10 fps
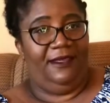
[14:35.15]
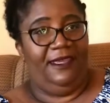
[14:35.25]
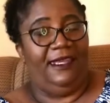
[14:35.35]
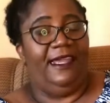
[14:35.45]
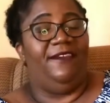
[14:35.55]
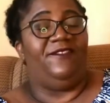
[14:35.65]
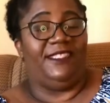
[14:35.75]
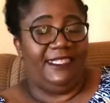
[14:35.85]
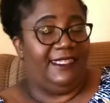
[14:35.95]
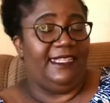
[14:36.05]
And I've
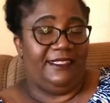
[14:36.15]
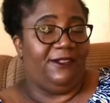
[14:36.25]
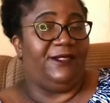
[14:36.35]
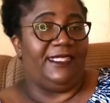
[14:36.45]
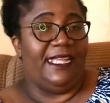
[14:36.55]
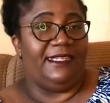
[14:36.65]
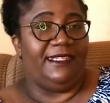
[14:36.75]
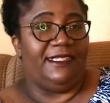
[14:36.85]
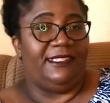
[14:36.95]
set those standards.